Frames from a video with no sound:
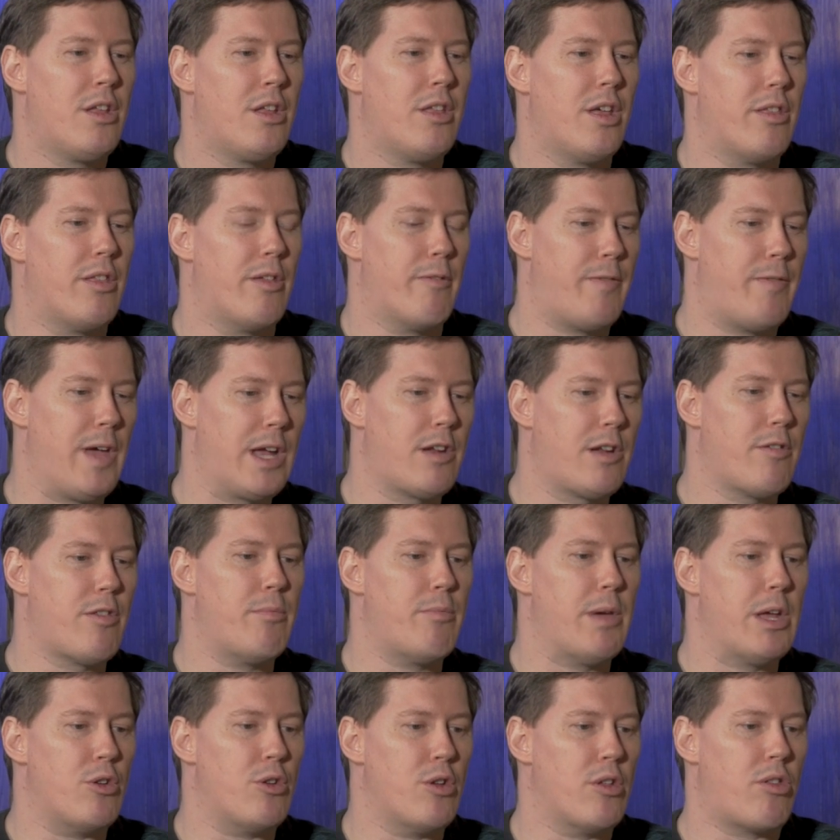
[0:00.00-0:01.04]
Uh, the fact of the
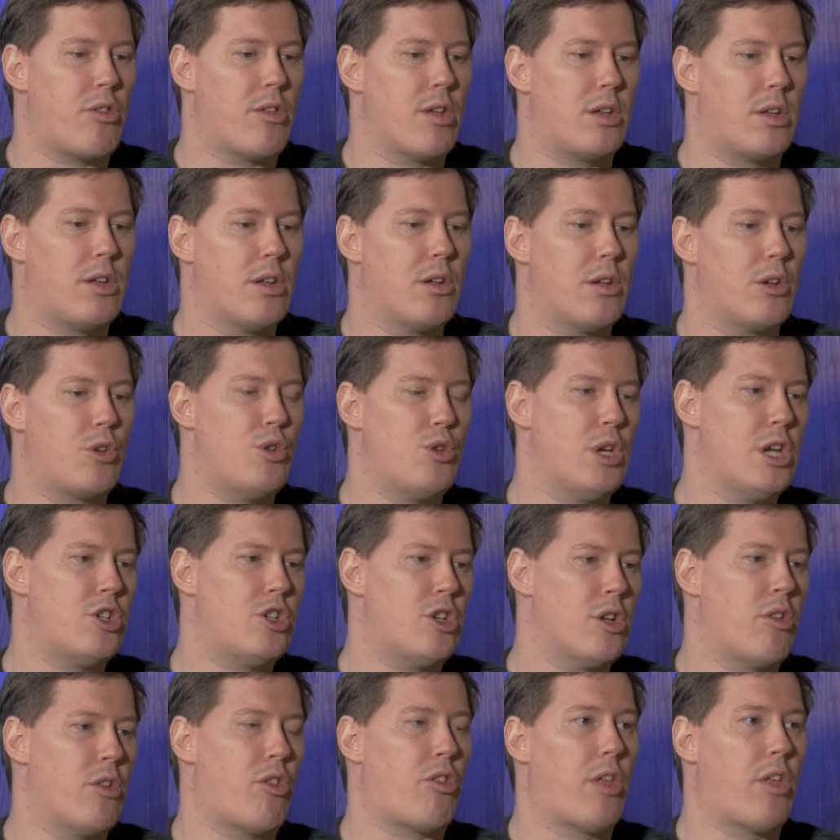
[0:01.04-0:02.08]
matter is that uh,
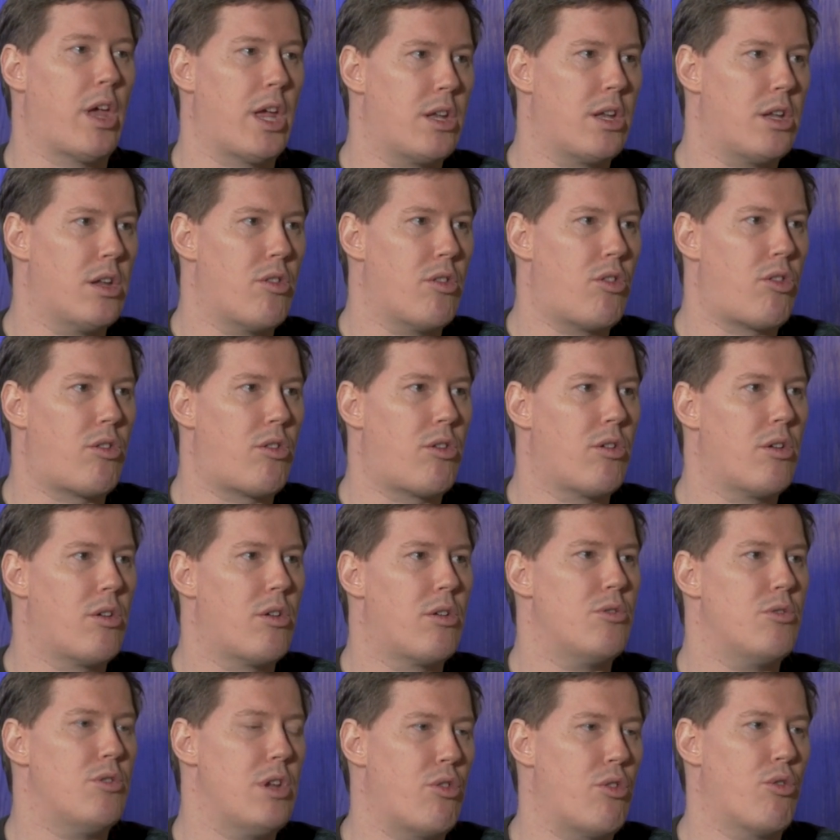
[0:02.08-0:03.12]
creation scientists,
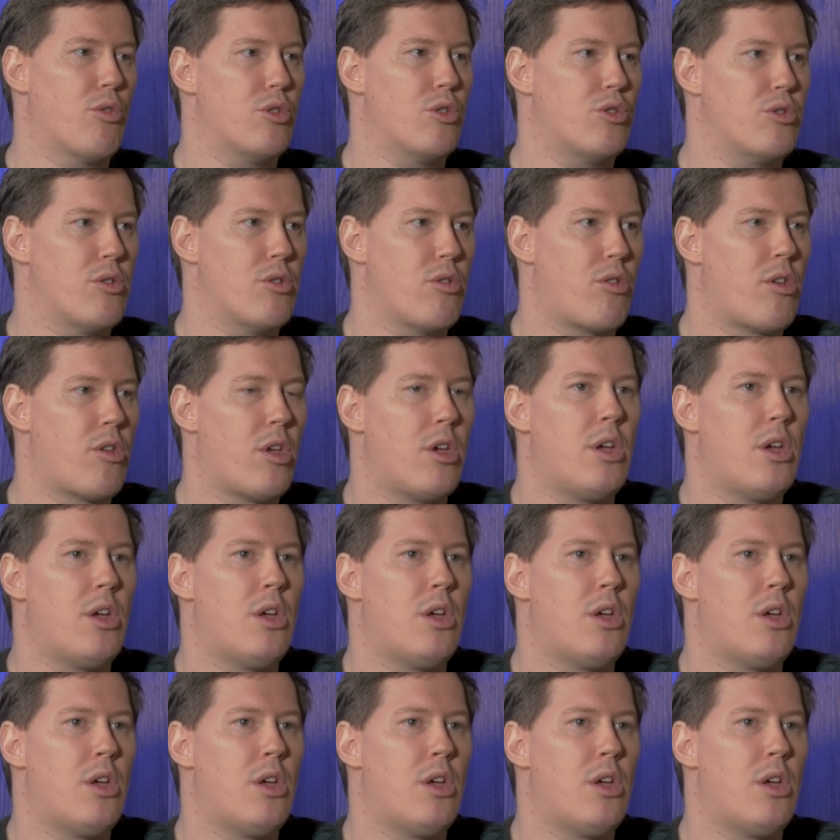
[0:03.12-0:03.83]
researchers,